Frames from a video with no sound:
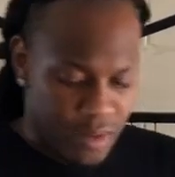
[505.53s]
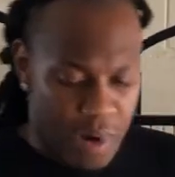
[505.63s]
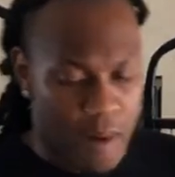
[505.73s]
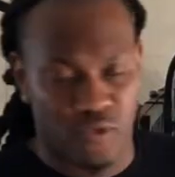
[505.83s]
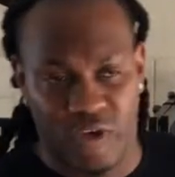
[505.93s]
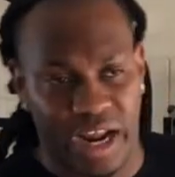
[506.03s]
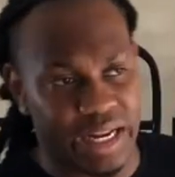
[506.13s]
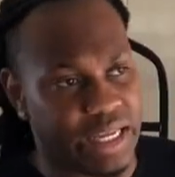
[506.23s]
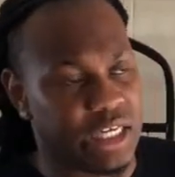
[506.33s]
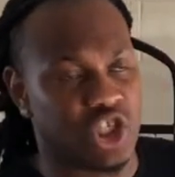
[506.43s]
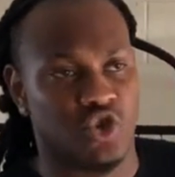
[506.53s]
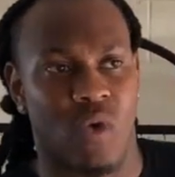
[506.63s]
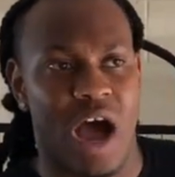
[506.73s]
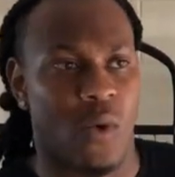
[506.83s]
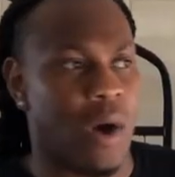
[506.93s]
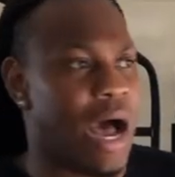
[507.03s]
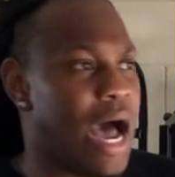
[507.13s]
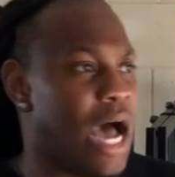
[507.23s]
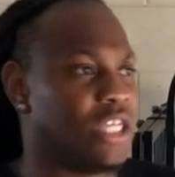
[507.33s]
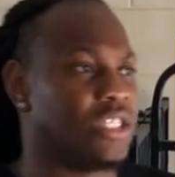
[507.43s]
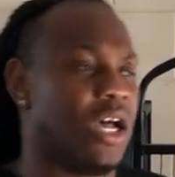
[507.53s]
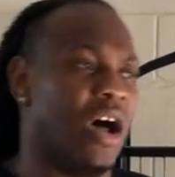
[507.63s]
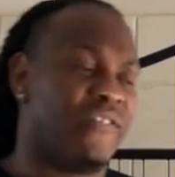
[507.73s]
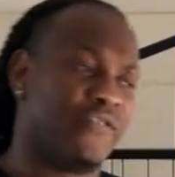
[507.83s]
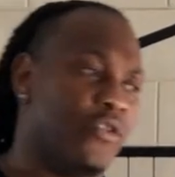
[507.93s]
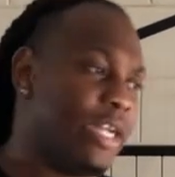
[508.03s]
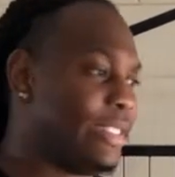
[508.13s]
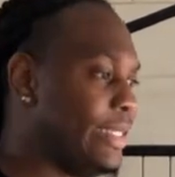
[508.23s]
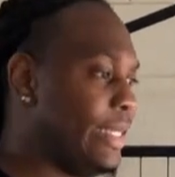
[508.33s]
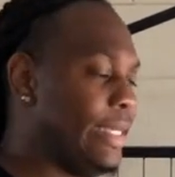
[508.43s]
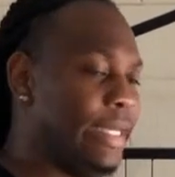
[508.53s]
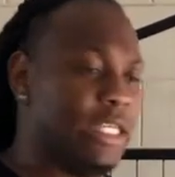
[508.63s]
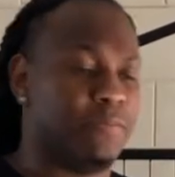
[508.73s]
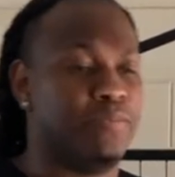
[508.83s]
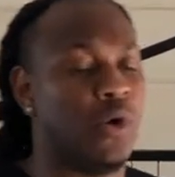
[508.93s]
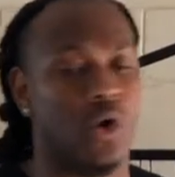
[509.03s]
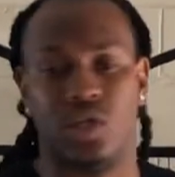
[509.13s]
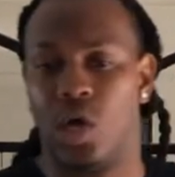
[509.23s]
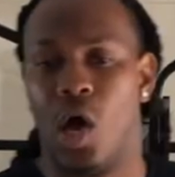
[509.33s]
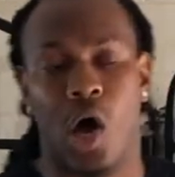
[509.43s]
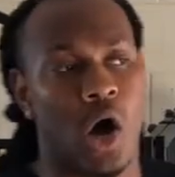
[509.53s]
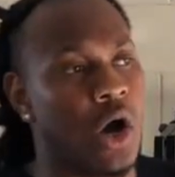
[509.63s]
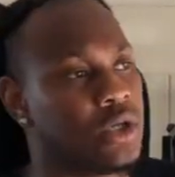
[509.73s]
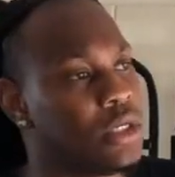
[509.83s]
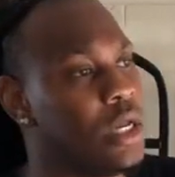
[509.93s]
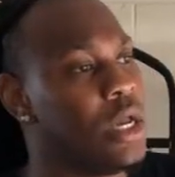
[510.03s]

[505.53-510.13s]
Pomeranians, Chihuahuas, uh, Frenchies, Bulldogs,